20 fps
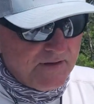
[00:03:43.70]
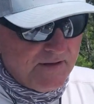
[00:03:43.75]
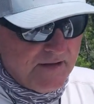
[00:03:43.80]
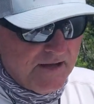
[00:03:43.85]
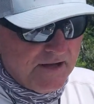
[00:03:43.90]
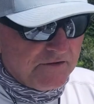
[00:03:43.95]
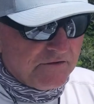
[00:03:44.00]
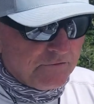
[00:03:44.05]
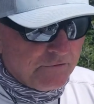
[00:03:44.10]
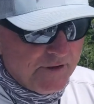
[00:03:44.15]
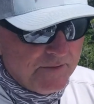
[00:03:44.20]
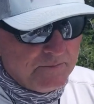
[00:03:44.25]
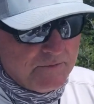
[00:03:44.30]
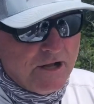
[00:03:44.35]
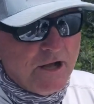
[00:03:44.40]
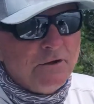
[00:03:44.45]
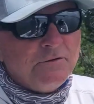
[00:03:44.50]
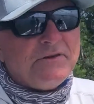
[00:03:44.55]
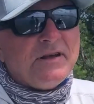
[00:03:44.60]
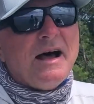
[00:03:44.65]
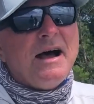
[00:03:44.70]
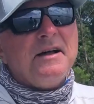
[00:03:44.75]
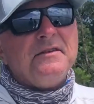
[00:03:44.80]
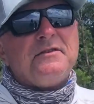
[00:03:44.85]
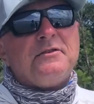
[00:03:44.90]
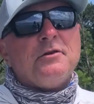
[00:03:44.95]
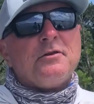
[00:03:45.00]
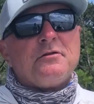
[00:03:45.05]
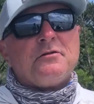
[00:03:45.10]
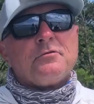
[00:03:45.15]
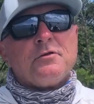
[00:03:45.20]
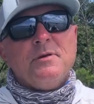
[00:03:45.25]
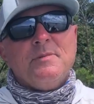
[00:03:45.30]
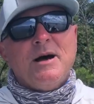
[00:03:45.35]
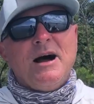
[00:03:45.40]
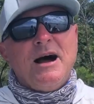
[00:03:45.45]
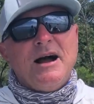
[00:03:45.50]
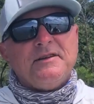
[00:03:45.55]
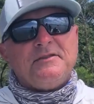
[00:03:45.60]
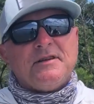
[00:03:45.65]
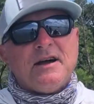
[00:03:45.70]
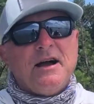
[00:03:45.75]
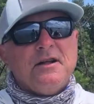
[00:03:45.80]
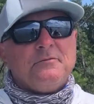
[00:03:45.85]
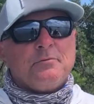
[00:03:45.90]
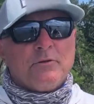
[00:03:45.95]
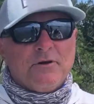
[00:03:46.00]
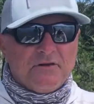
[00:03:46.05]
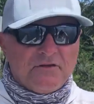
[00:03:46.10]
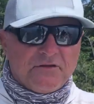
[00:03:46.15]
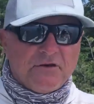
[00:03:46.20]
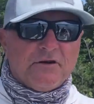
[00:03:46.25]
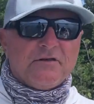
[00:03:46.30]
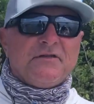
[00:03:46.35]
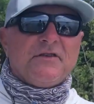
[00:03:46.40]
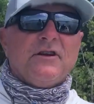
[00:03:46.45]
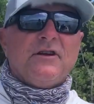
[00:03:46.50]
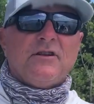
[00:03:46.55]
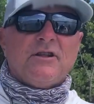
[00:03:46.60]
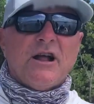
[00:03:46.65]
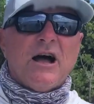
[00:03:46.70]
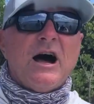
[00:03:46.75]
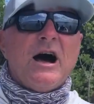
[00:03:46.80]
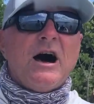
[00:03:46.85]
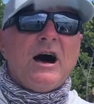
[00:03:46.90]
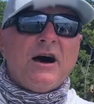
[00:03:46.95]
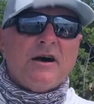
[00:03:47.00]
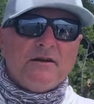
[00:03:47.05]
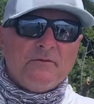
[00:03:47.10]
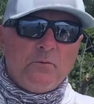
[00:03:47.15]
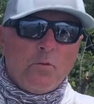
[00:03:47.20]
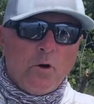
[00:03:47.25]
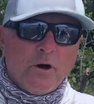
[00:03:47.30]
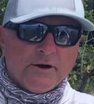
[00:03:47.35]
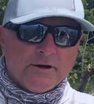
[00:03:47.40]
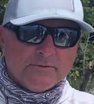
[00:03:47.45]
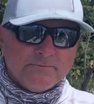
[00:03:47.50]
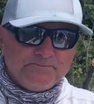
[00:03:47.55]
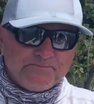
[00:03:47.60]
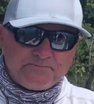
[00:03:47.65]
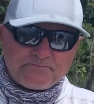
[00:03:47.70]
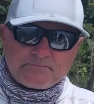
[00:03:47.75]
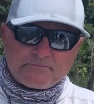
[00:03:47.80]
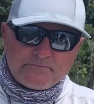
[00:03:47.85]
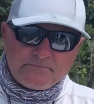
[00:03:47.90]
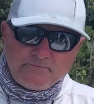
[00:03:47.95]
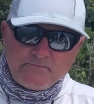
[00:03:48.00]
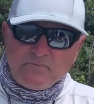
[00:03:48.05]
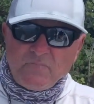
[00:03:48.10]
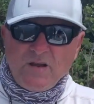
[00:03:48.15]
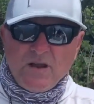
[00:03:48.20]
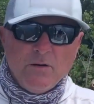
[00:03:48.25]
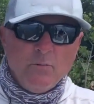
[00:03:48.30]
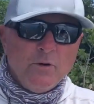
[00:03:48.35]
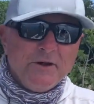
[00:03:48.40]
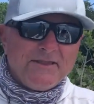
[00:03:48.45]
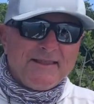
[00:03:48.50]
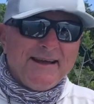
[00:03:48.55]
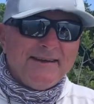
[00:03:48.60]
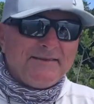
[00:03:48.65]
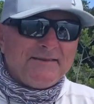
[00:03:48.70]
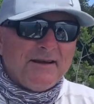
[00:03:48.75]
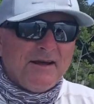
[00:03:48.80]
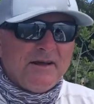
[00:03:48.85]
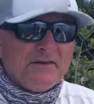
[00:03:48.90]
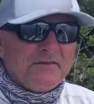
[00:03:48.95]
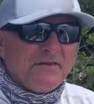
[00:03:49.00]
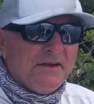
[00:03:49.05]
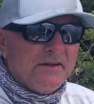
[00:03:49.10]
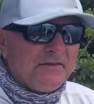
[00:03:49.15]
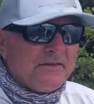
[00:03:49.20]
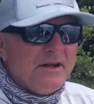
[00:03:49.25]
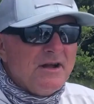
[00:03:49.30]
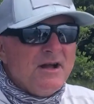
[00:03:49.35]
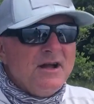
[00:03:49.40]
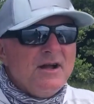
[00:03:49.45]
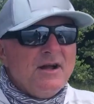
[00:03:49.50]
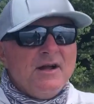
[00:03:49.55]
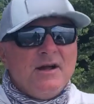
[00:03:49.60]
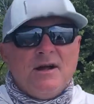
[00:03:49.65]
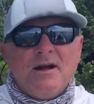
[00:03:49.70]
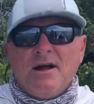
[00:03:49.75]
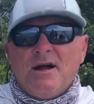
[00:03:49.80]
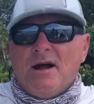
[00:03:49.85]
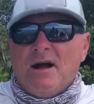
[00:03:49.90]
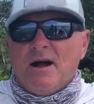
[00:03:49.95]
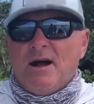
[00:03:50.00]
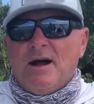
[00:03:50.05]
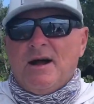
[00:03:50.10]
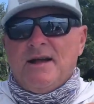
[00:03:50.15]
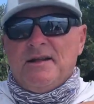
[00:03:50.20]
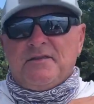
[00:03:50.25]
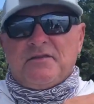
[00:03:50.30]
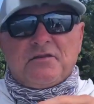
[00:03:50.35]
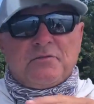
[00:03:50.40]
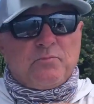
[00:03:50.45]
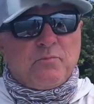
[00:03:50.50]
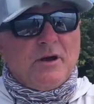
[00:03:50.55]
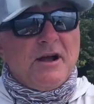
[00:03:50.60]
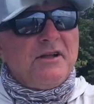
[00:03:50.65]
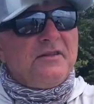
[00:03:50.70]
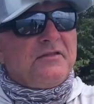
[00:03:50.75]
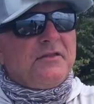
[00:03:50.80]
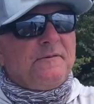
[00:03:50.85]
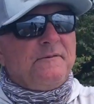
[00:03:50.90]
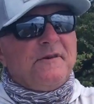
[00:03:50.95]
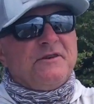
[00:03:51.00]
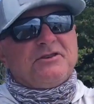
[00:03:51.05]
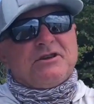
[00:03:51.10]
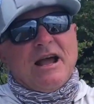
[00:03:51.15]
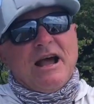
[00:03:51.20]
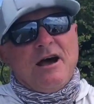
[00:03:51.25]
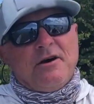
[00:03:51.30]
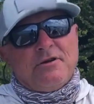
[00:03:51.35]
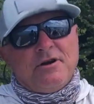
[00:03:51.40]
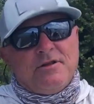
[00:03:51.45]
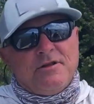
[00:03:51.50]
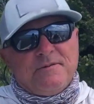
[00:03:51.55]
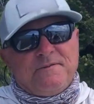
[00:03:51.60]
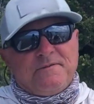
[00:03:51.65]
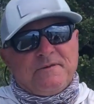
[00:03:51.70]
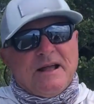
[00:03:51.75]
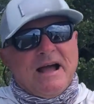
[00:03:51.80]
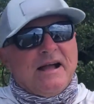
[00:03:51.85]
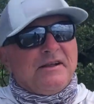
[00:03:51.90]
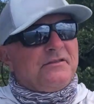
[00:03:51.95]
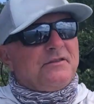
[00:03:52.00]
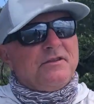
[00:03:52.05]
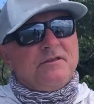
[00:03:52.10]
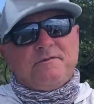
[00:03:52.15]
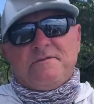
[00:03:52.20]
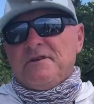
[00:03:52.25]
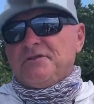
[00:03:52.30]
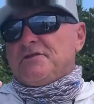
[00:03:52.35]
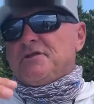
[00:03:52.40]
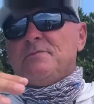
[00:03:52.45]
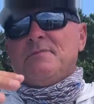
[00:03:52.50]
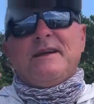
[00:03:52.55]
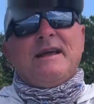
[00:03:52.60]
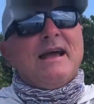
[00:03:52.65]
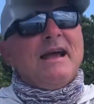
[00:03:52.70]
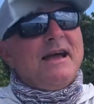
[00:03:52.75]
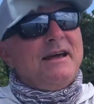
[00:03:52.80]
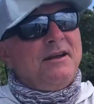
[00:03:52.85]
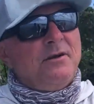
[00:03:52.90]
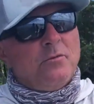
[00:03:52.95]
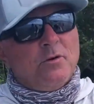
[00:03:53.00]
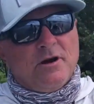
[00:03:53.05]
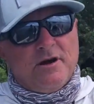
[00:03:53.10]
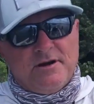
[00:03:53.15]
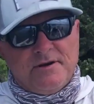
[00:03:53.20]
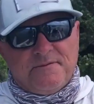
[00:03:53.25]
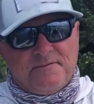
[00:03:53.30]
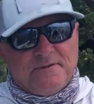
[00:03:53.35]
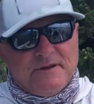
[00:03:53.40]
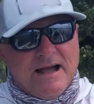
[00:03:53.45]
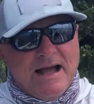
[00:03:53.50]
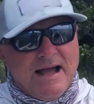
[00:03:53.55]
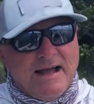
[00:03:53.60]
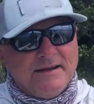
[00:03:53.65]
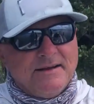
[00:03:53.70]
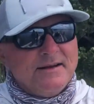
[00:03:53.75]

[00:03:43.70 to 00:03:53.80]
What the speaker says: extreme low tides to extreme high tides. We're going to start seeing a lot of water. And what that does is it spreads the fish out on the flat. So the fish can be anywhere on a flat,